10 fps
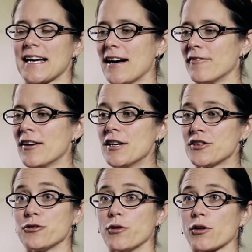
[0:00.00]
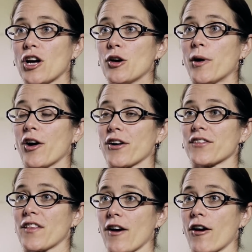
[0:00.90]
to have two Oklahoma
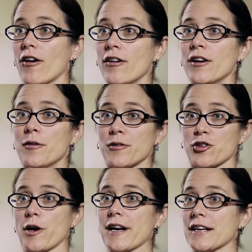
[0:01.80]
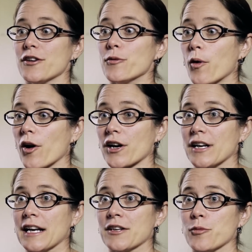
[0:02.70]
artists there creating new work
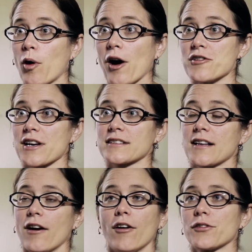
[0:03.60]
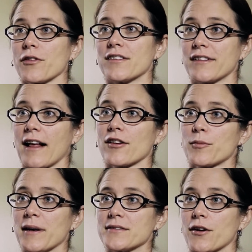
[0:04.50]
and new projects, and then also this
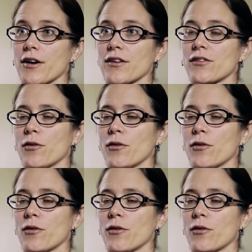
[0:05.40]
Dallas-based artist.